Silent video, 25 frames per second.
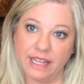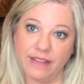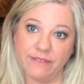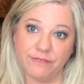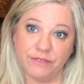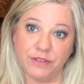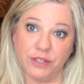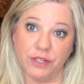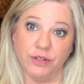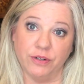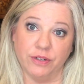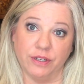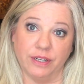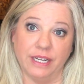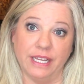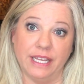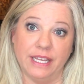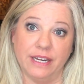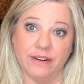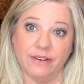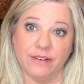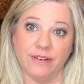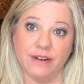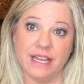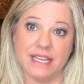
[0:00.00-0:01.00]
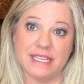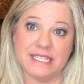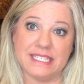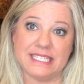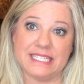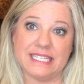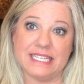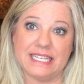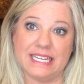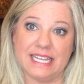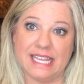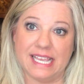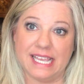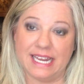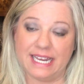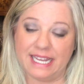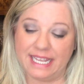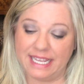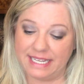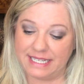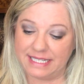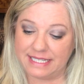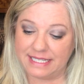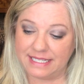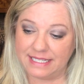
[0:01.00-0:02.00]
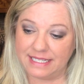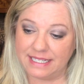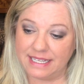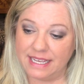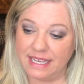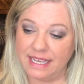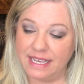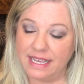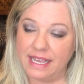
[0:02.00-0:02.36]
if you are interested in it.